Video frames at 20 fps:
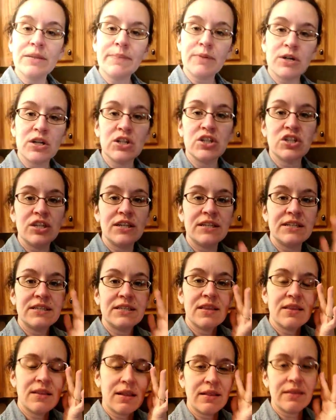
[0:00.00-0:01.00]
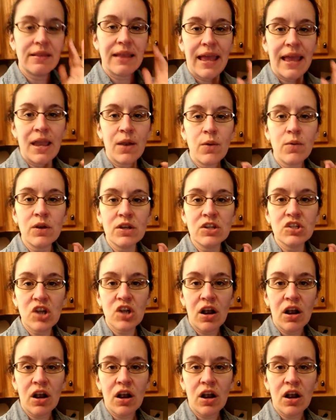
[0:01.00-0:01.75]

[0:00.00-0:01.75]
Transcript: purchase the language